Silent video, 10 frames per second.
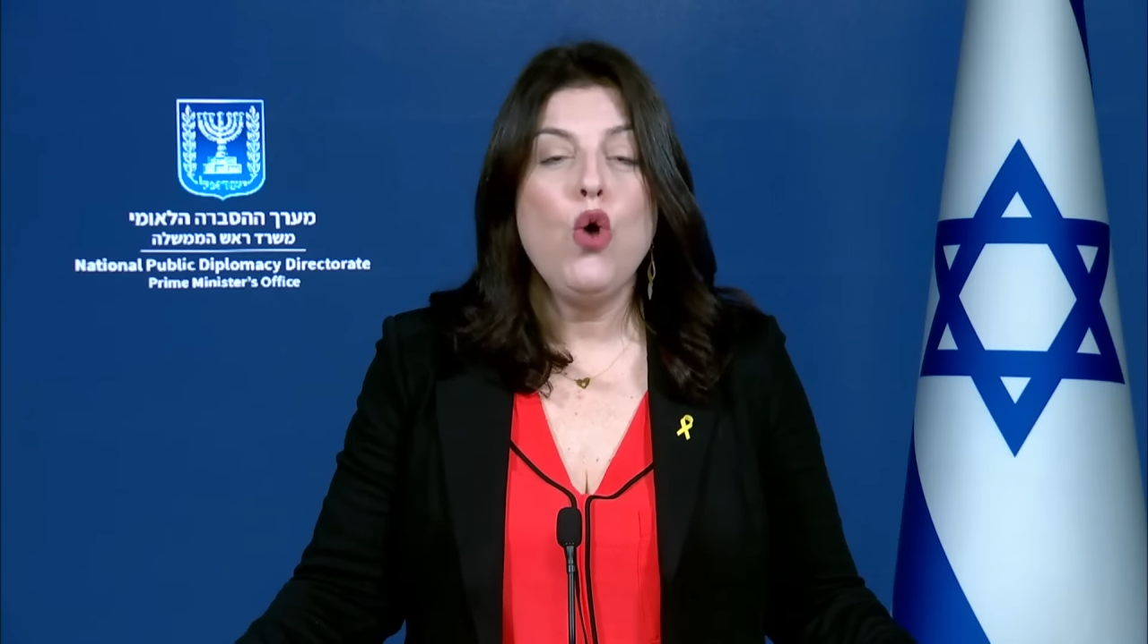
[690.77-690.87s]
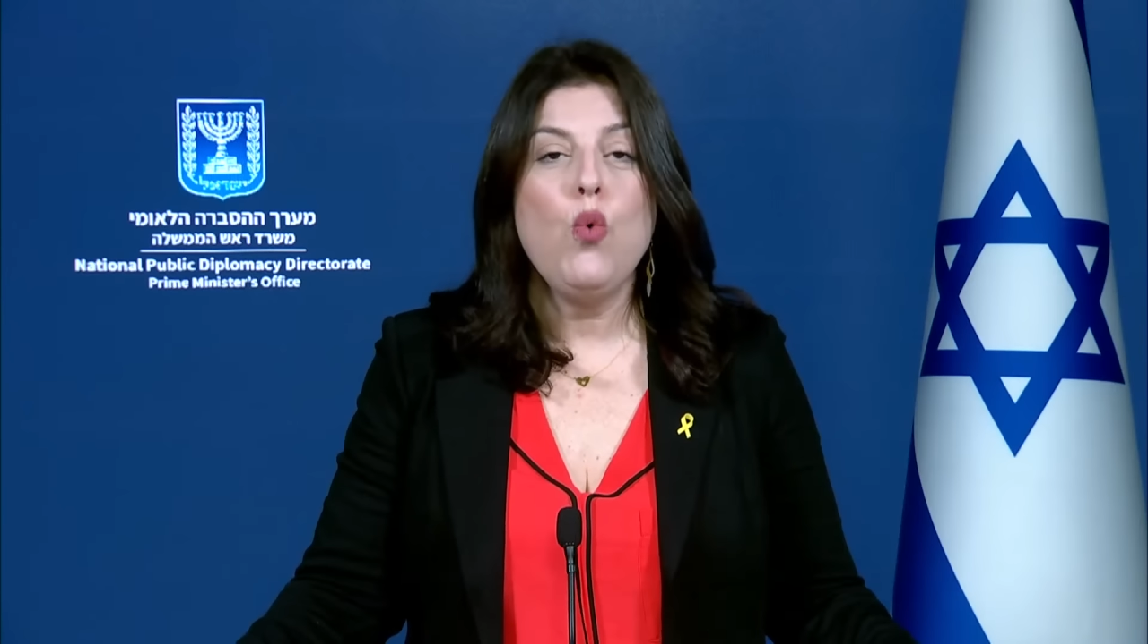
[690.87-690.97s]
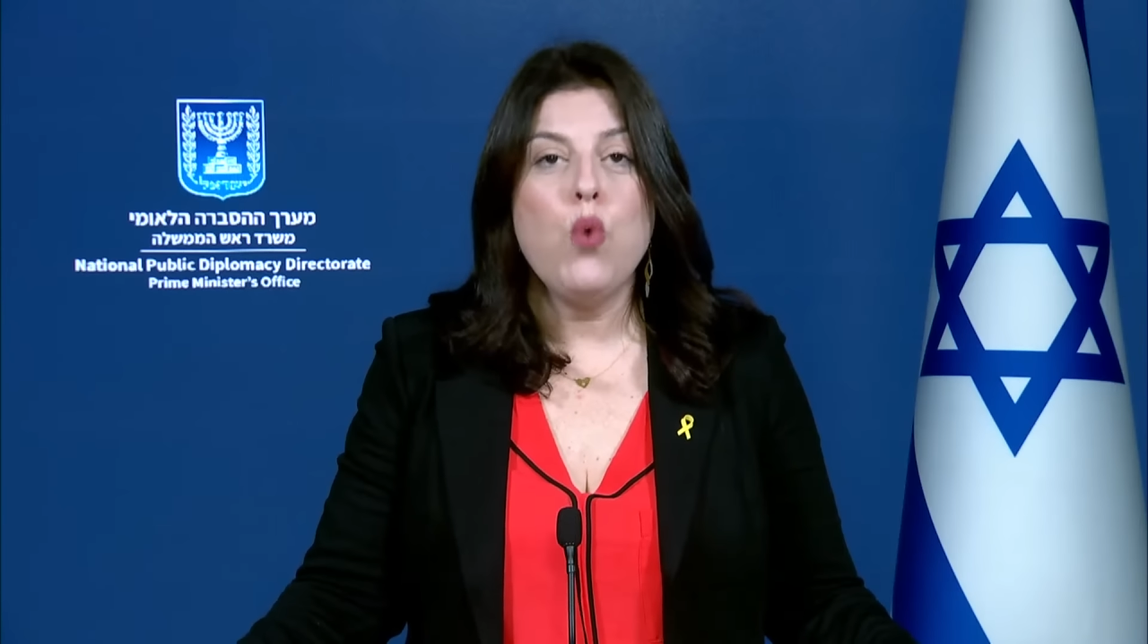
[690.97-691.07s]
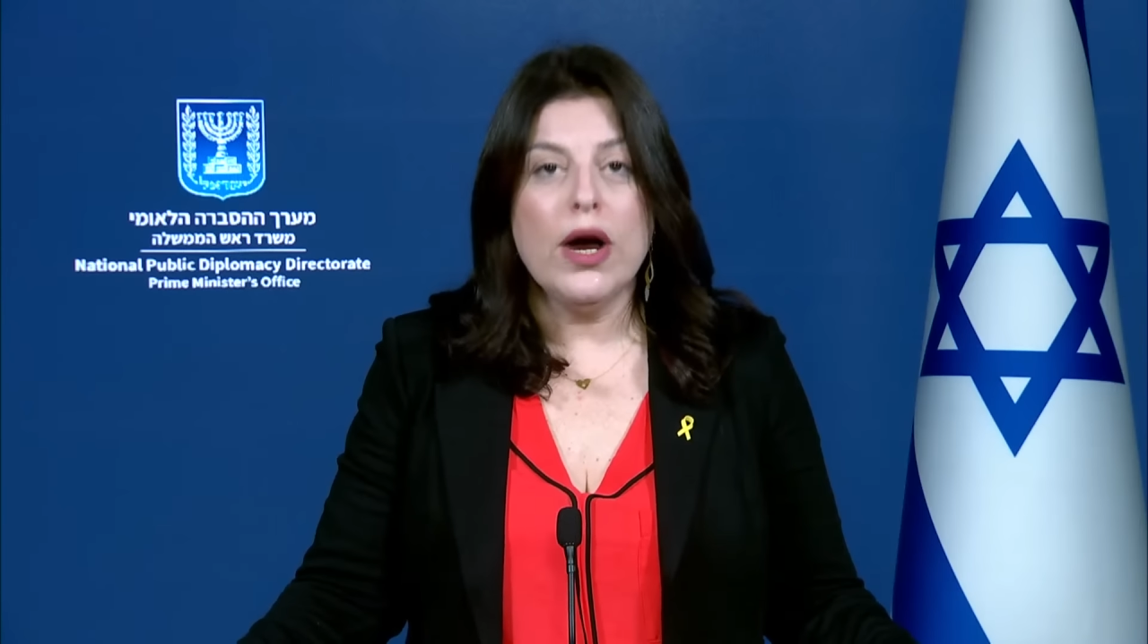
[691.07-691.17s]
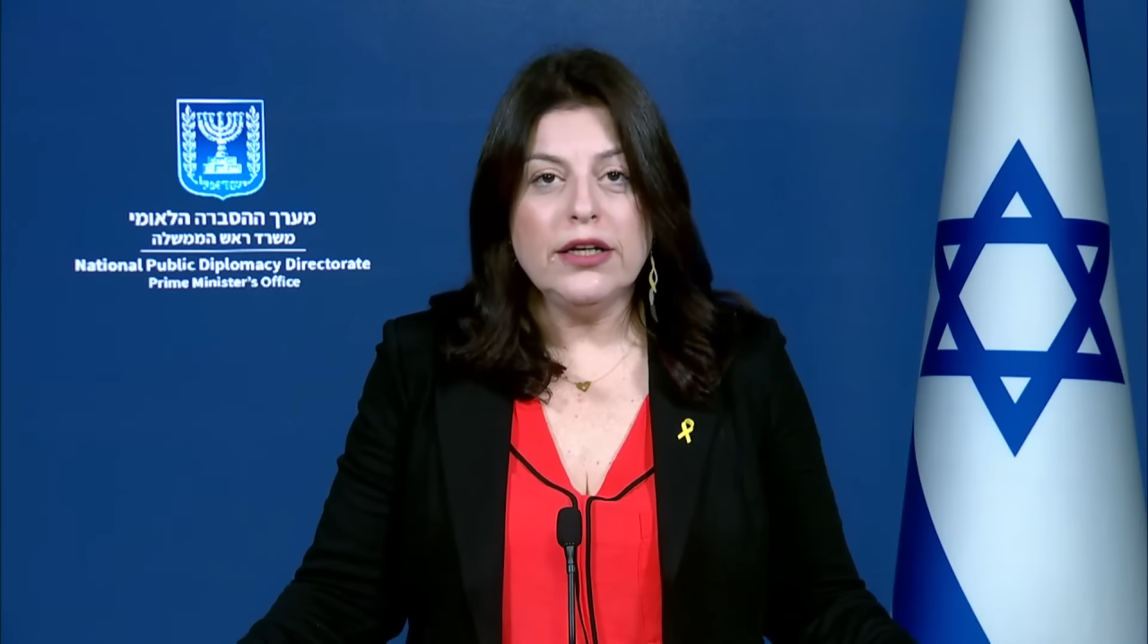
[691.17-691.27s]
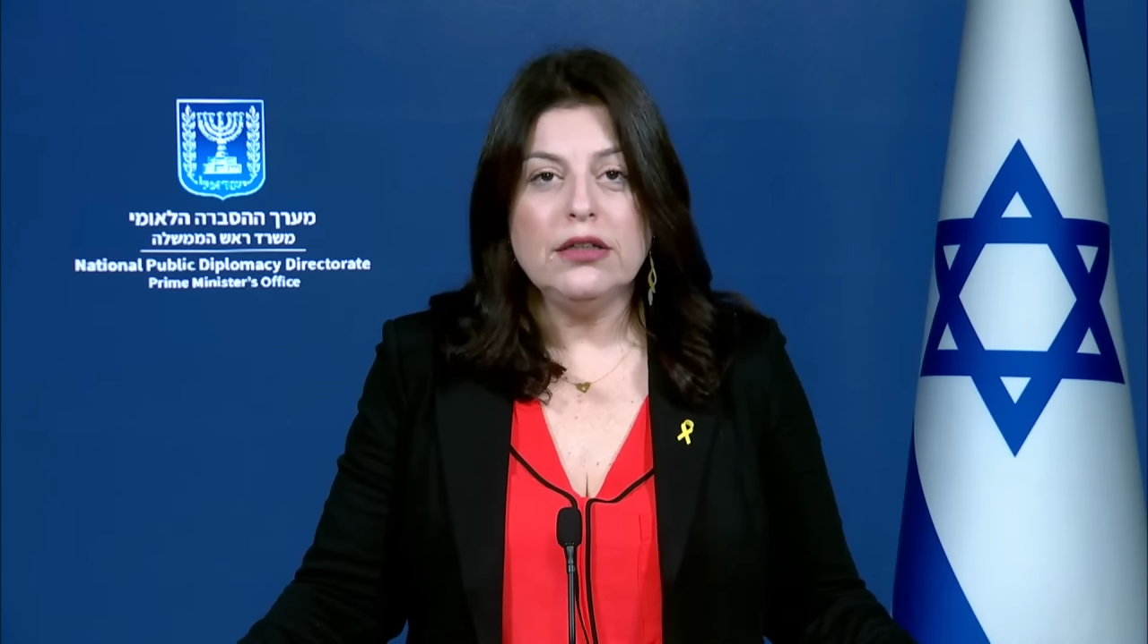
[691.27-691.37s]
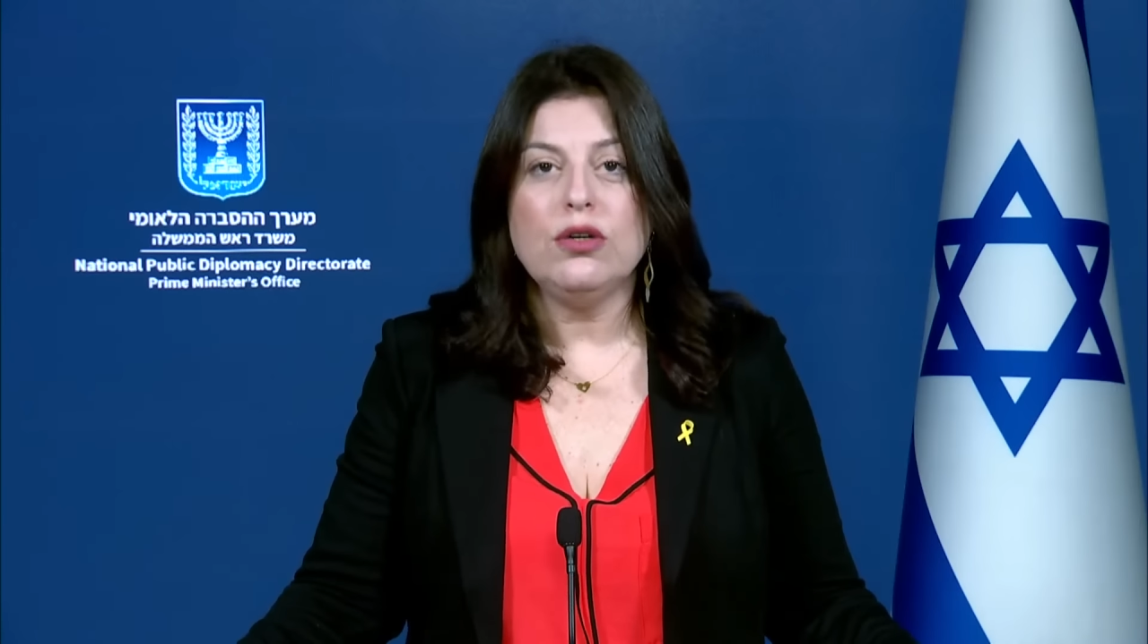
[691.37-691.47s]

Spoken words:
one